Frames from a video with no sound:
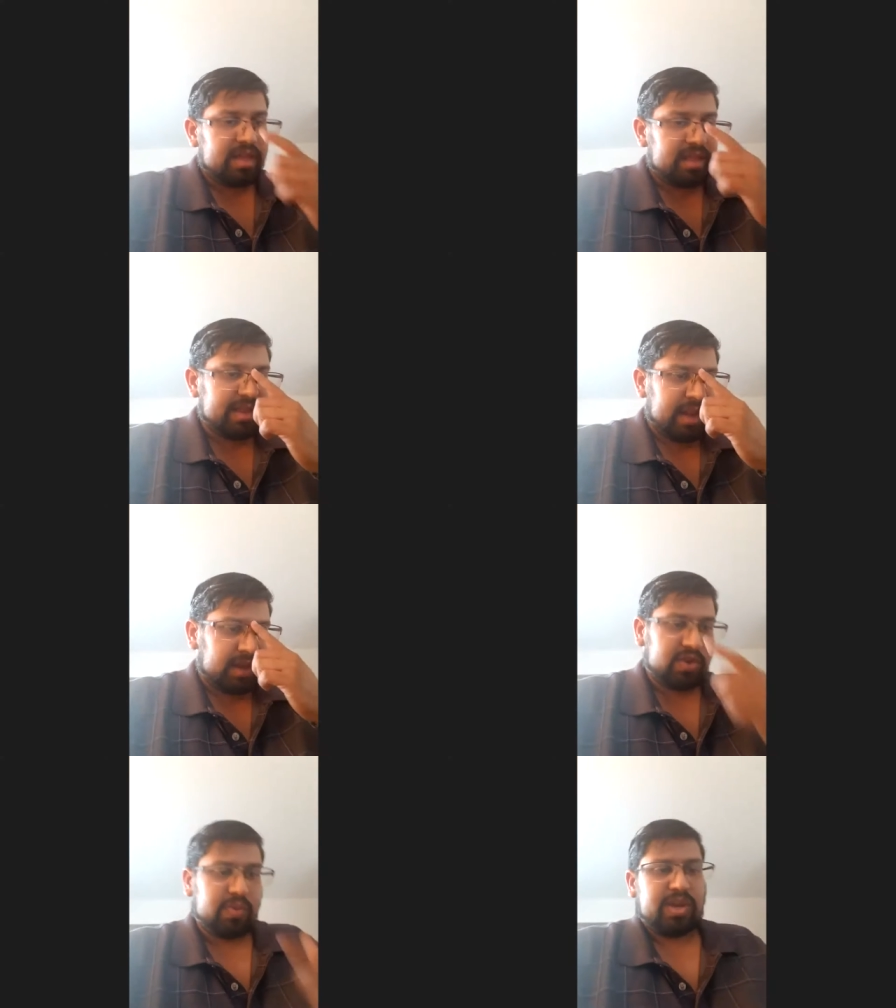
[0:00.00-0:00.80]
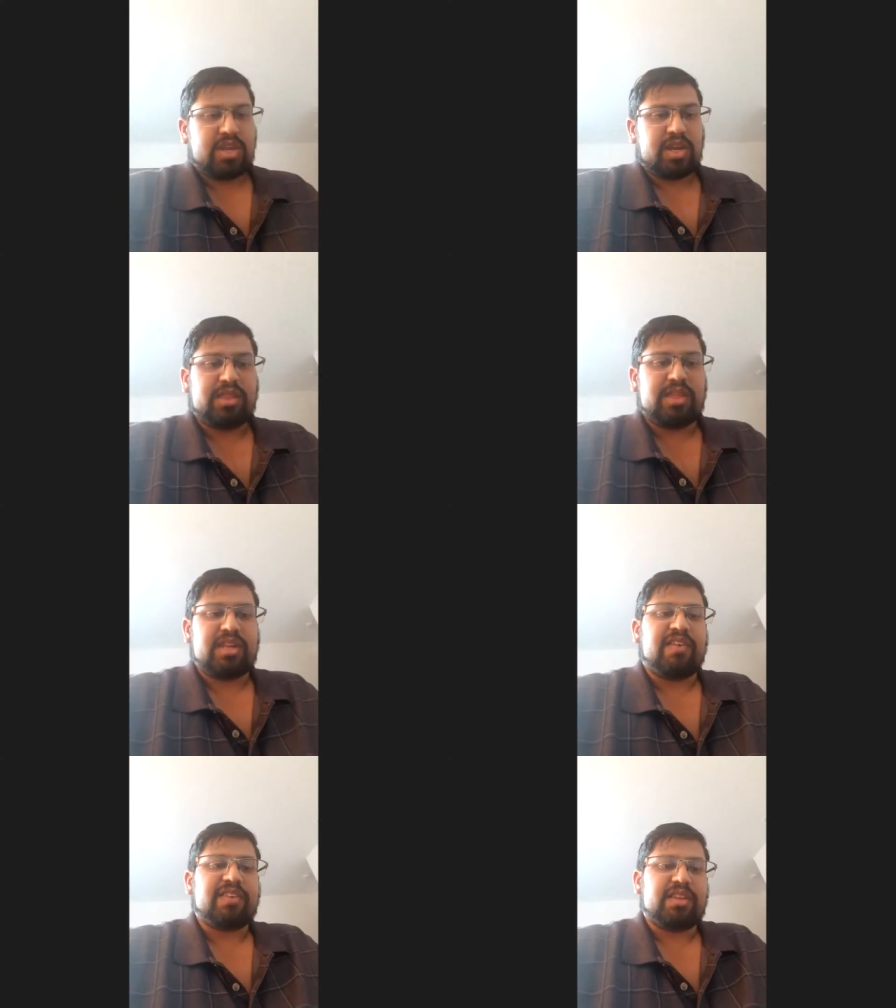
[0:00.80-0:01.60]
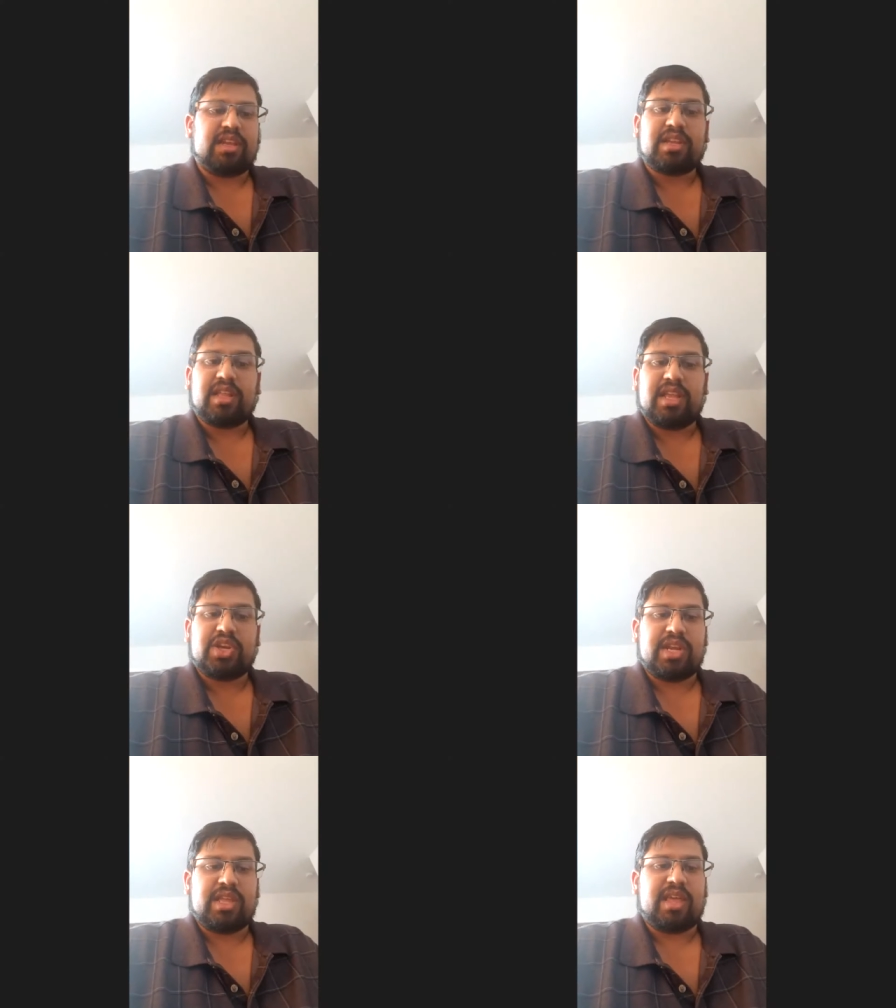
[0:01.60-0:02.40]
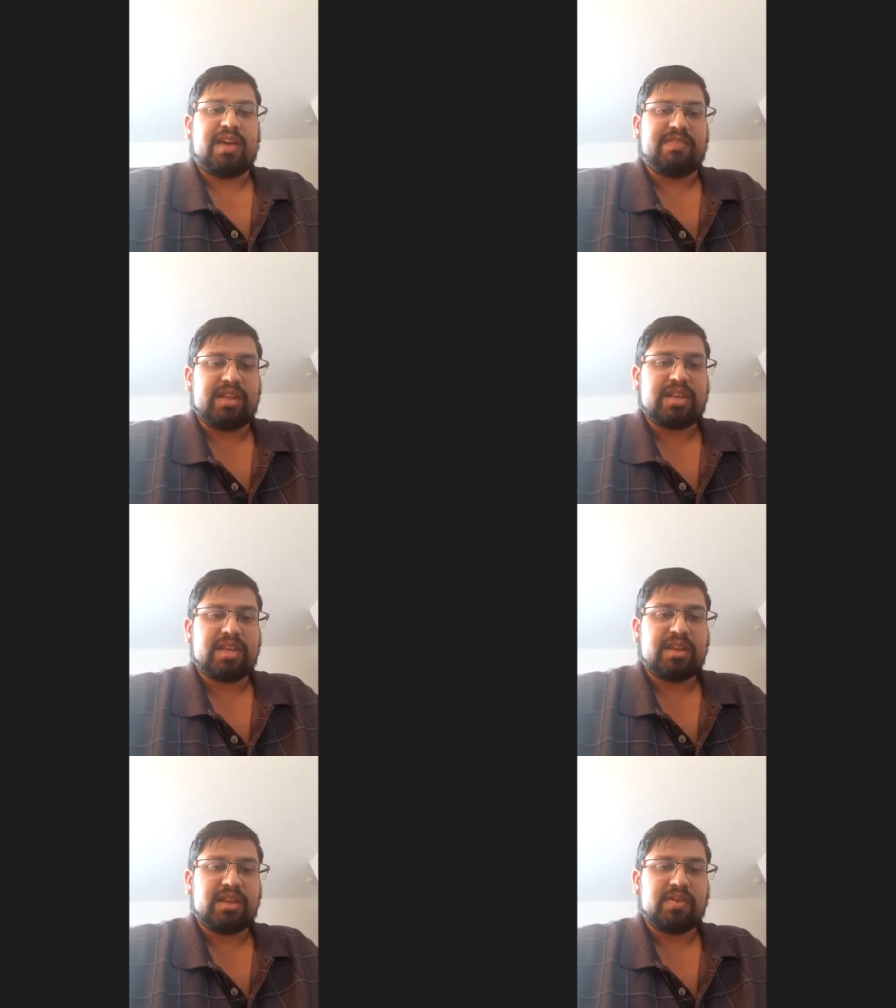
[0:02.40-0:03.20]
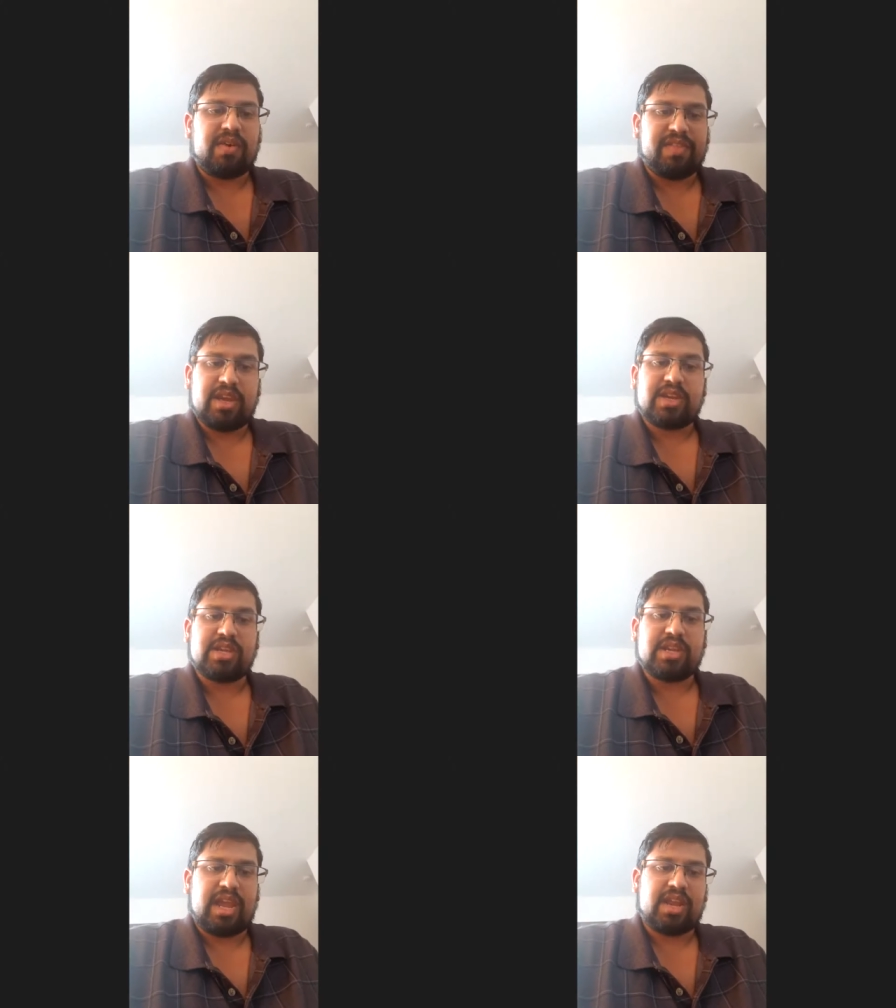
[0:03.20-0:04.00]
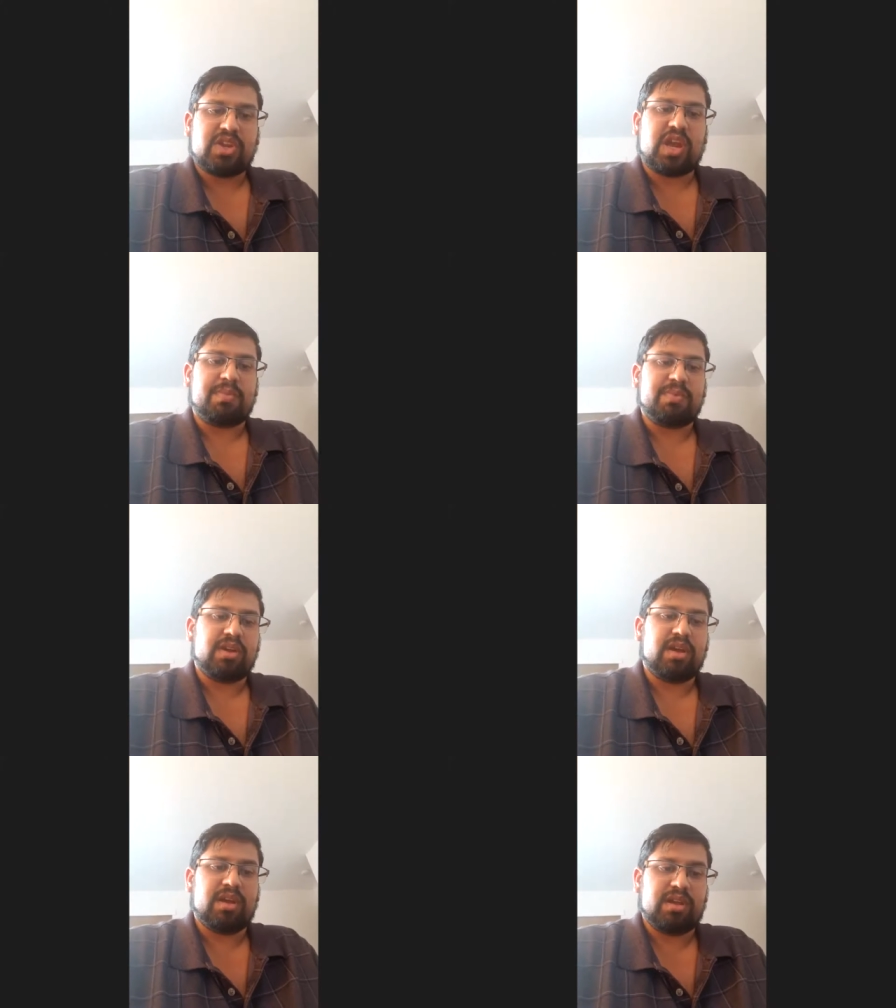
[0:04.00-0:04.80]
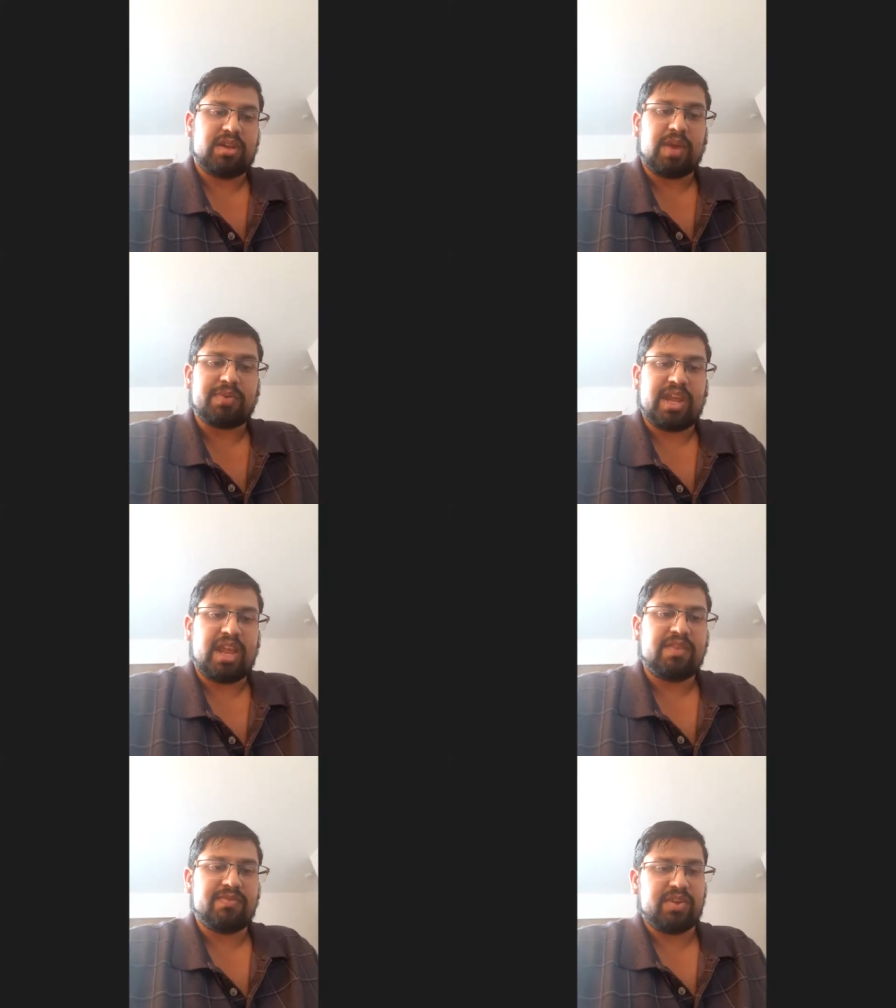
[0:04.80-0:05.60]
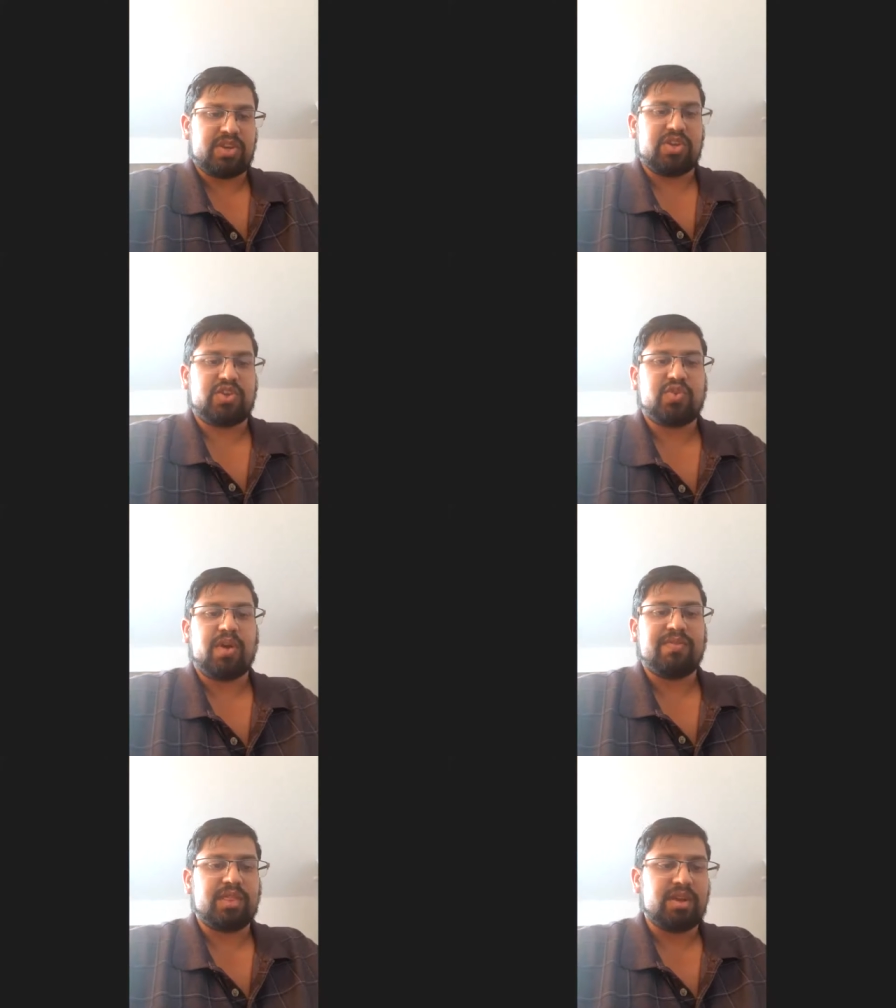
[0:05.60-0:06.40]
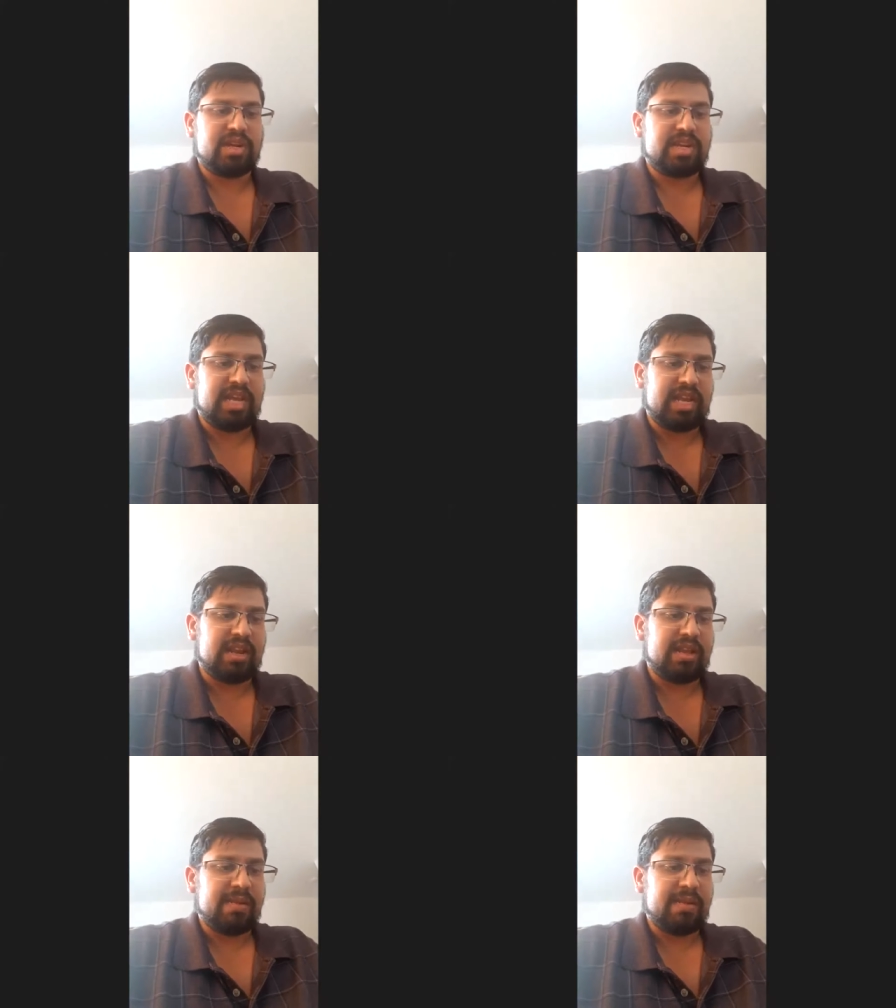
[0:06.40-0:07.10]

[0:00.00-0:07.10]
The next we saw the de- desolation in the heavens, Revelations 8, chapter, uh, chapter 8, verses 12 and 13.